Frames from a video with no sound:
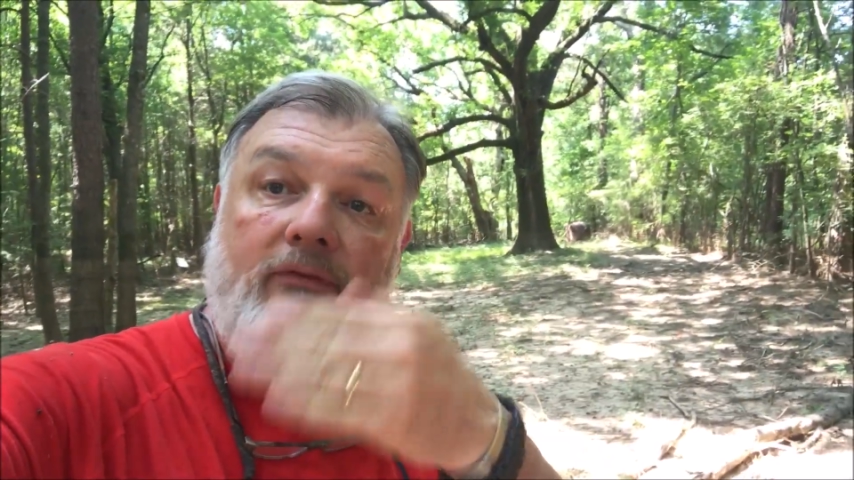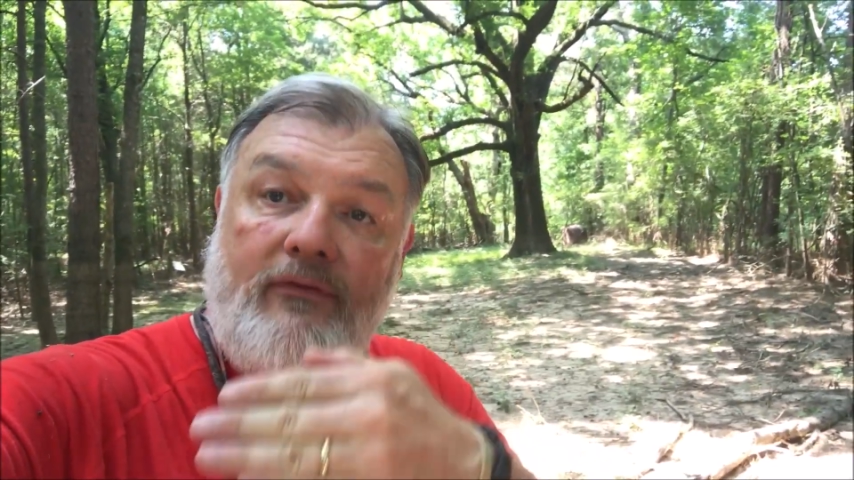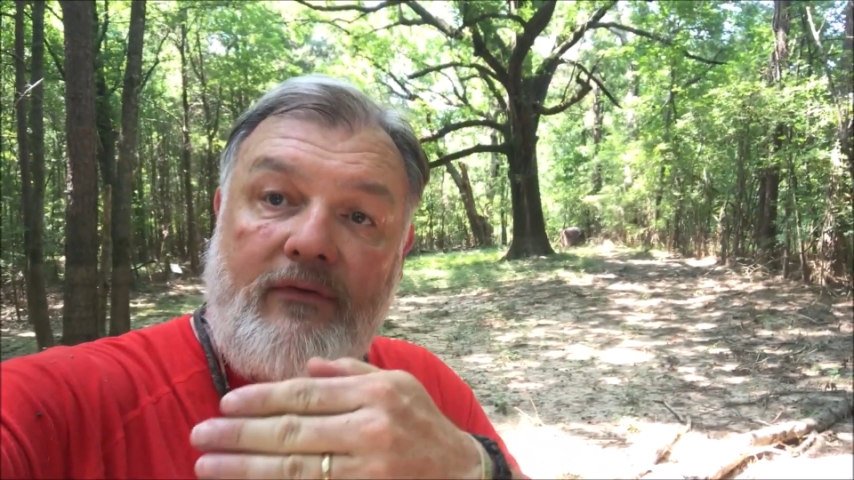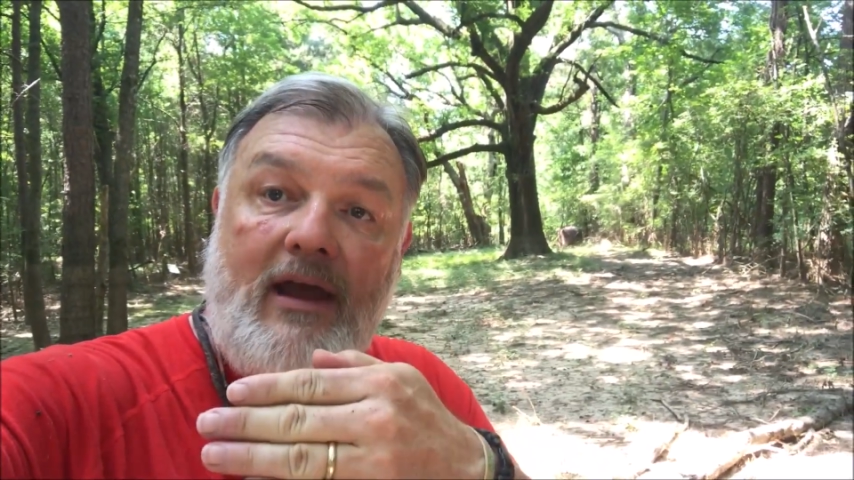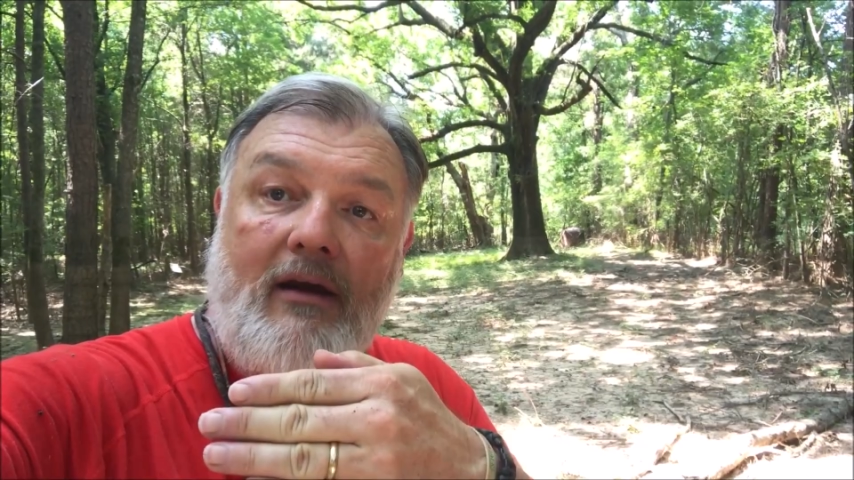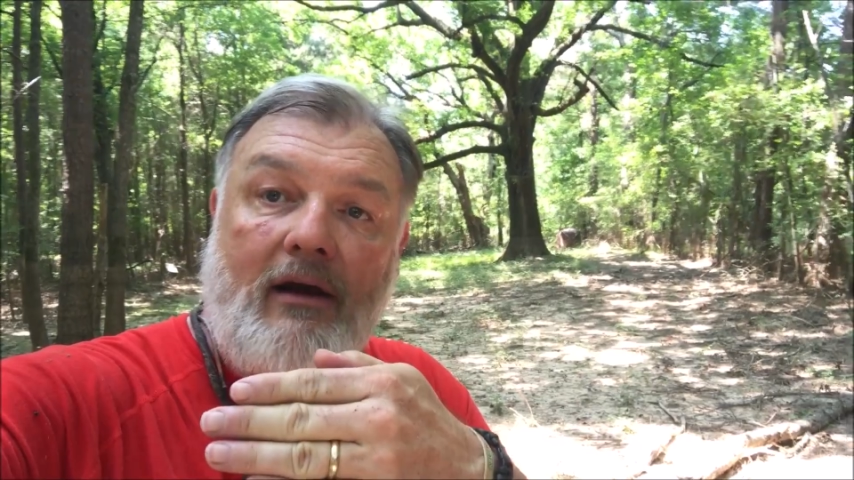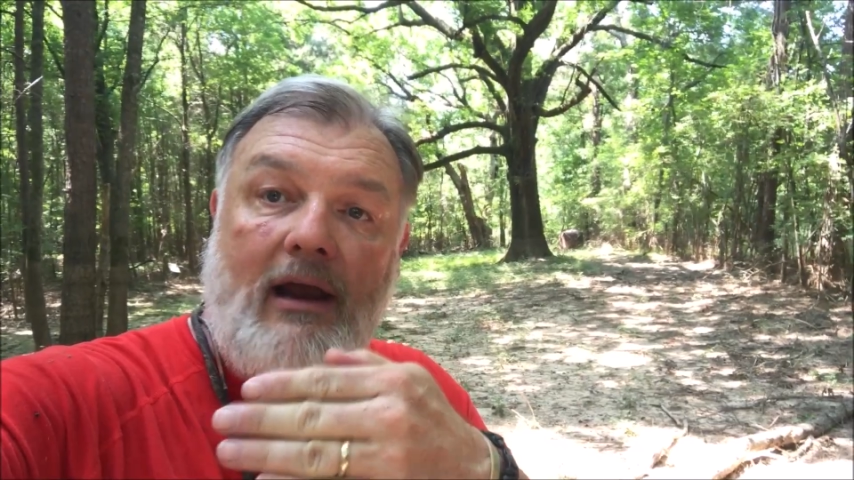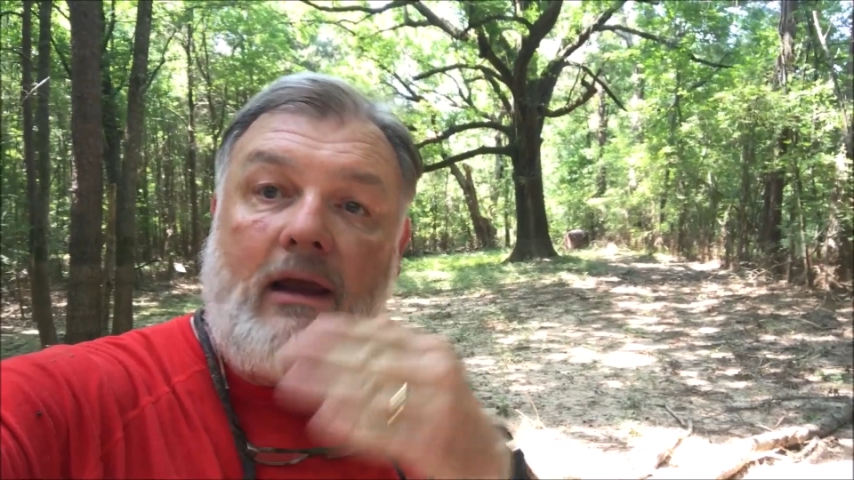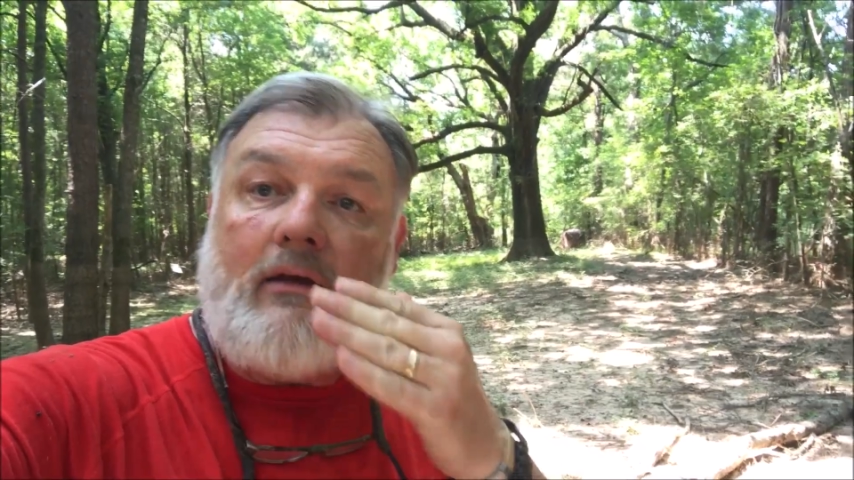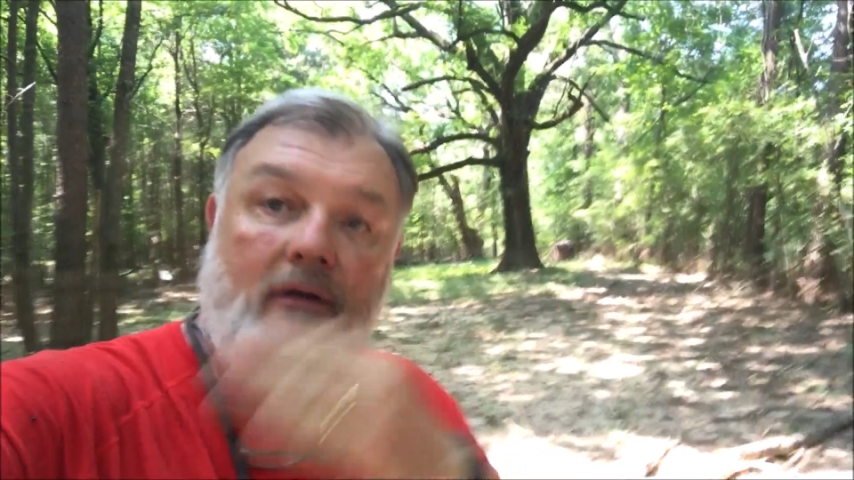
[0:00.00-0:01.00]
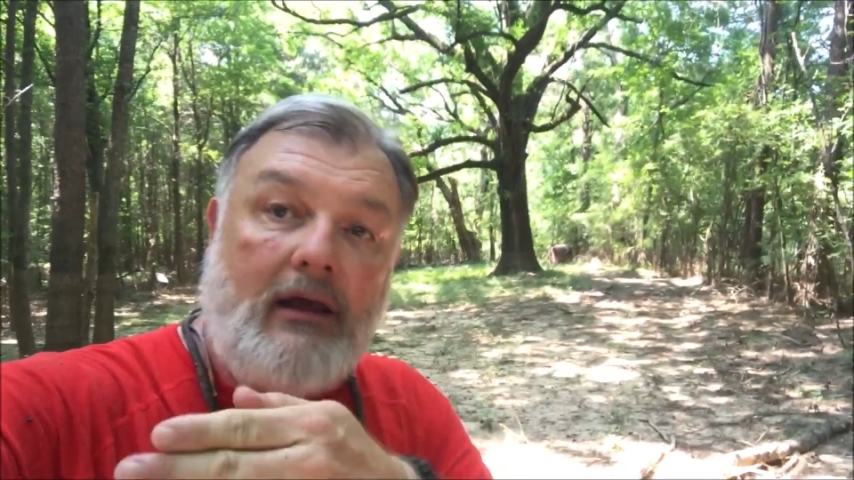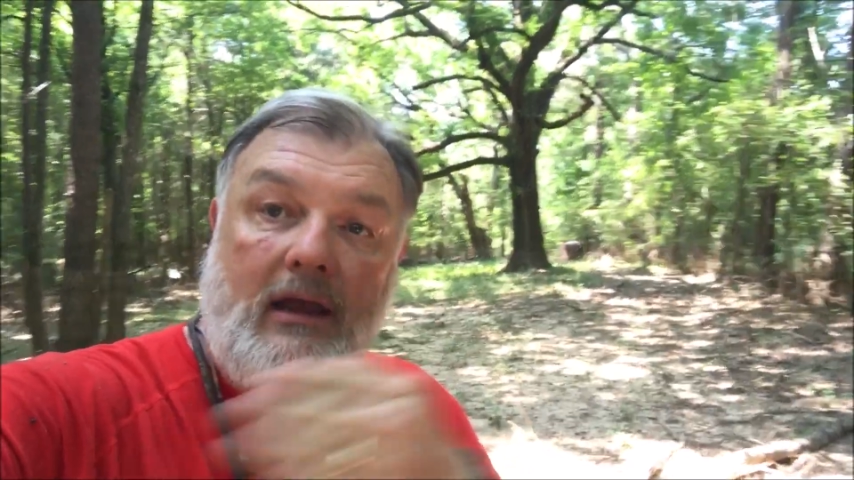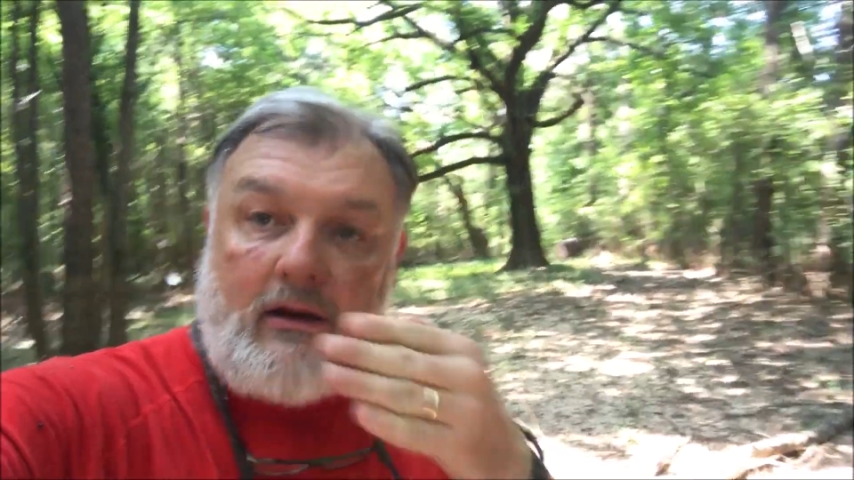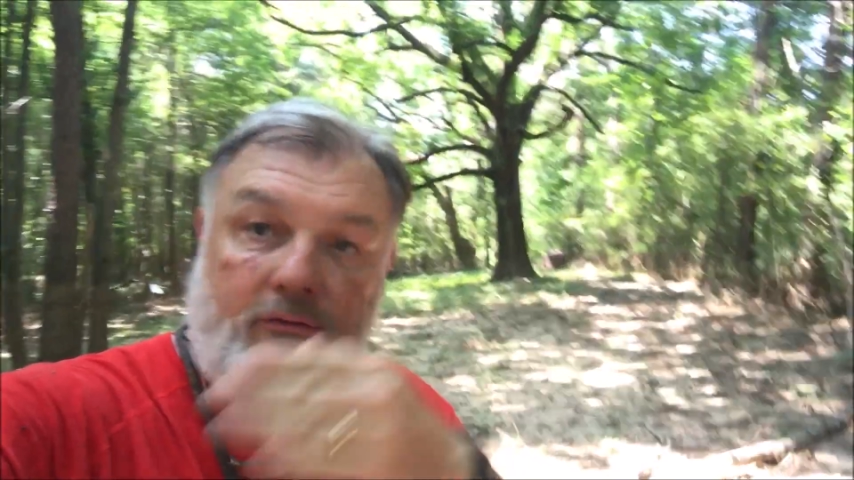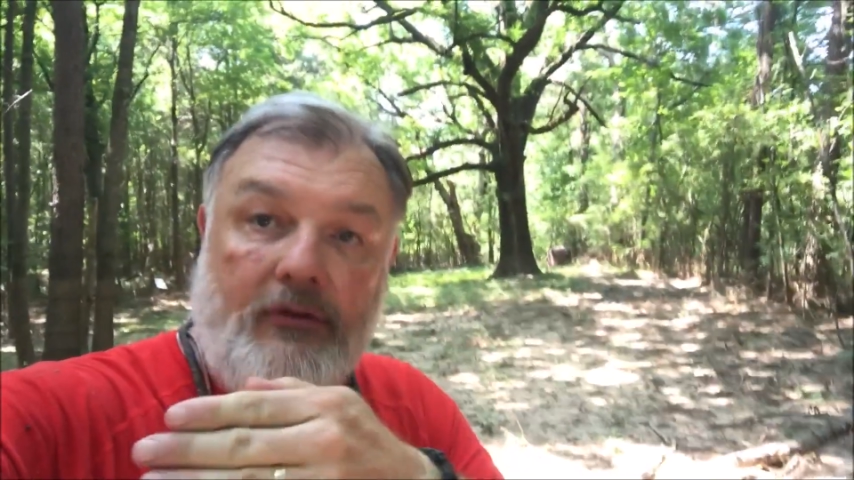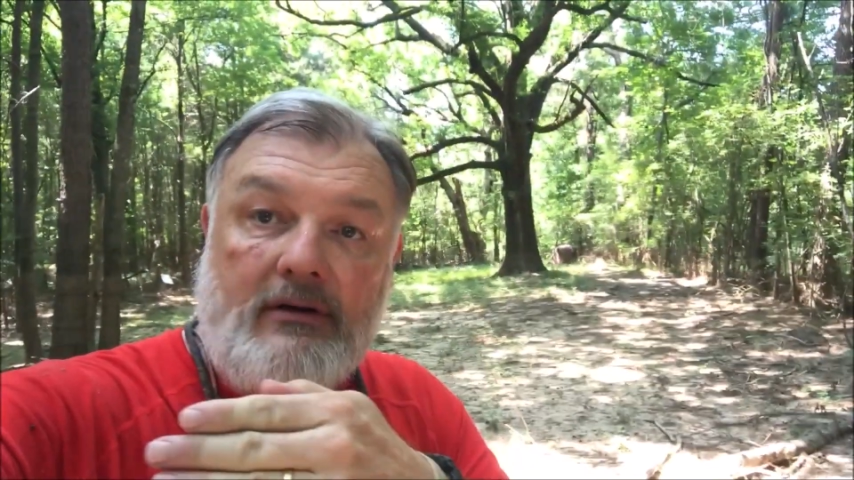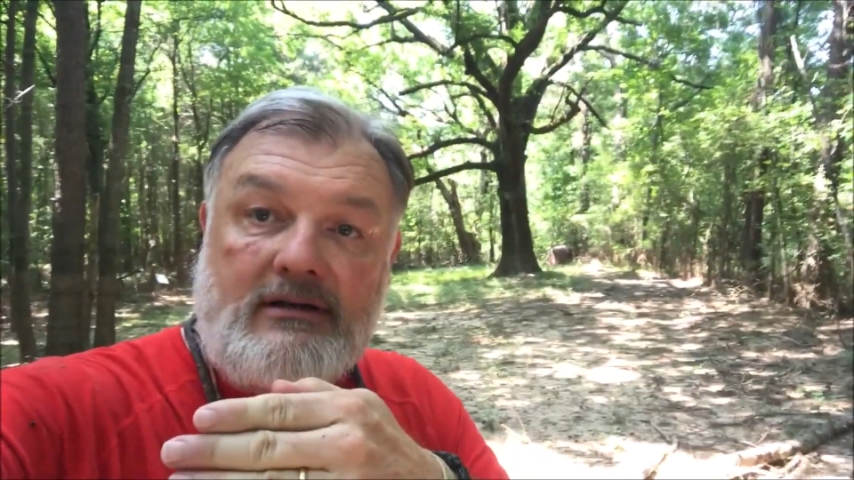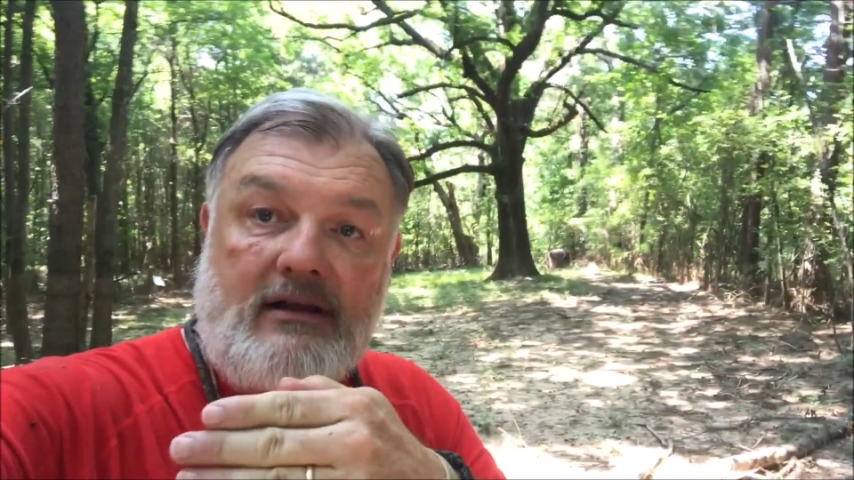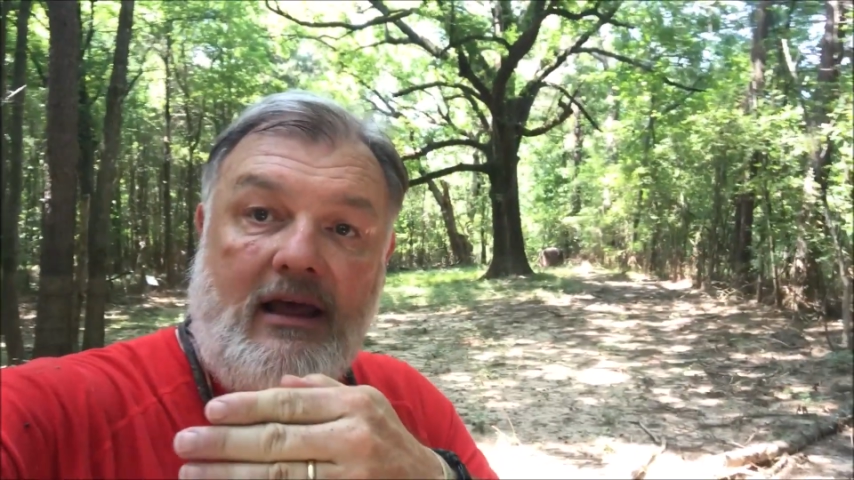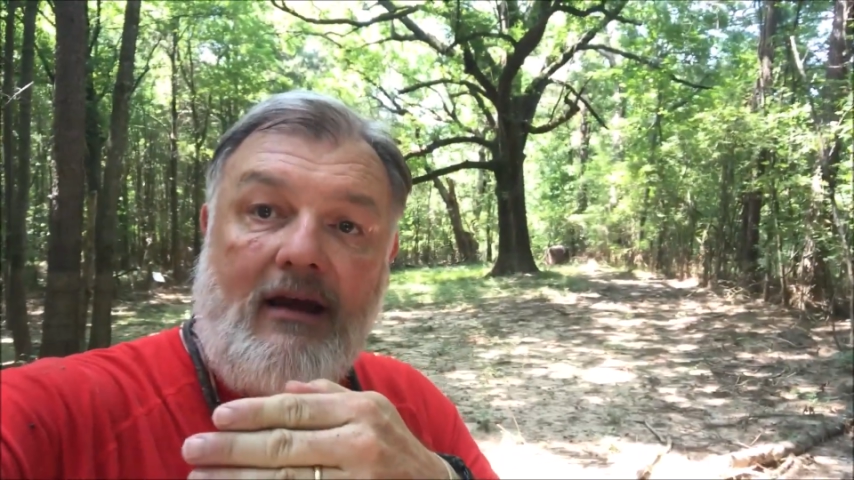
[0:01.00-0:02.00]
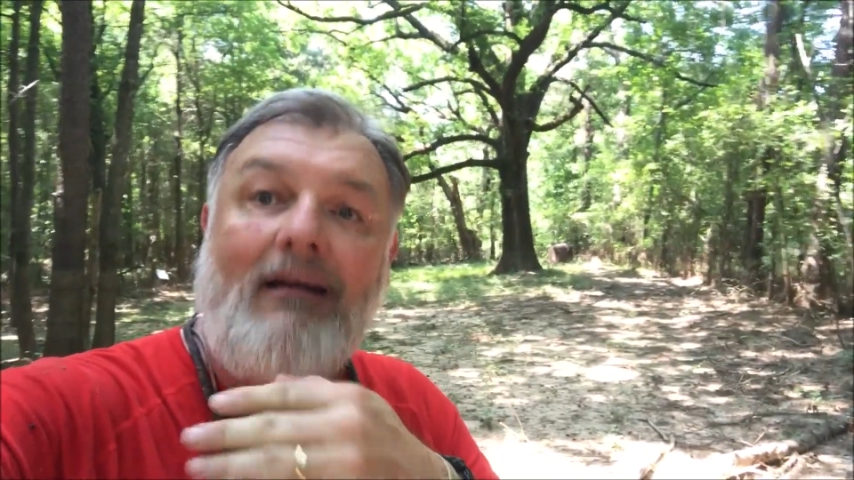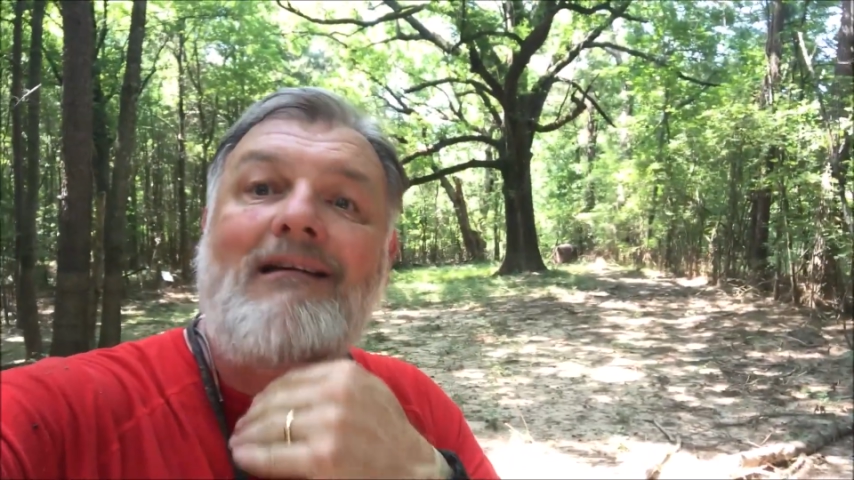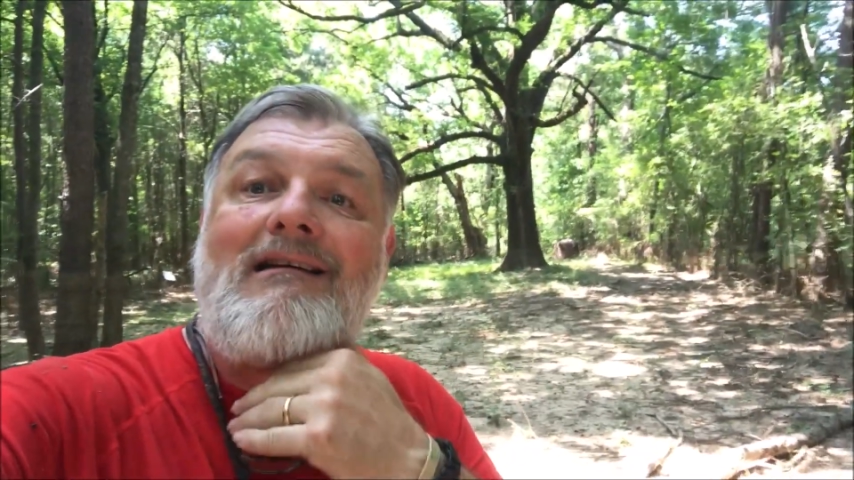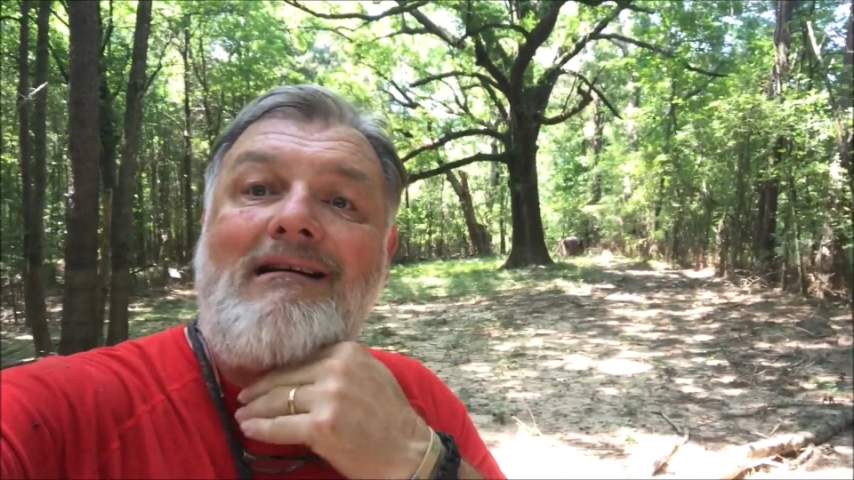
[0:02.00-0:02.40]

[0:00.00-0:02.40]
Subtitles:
ferry entrance there